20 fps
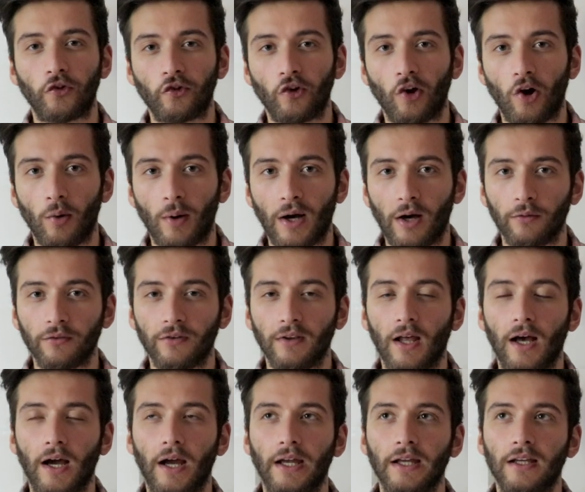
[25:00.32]
so I was
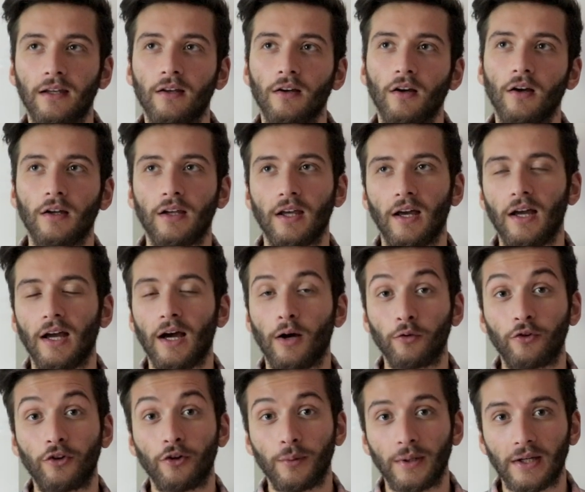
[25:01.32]
like, okay,
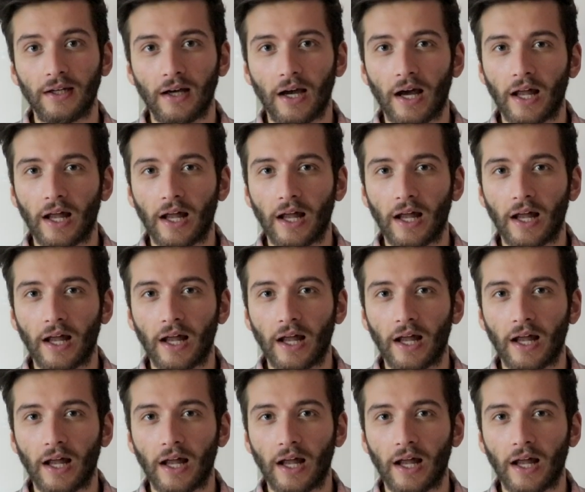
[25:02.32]
I'll do it.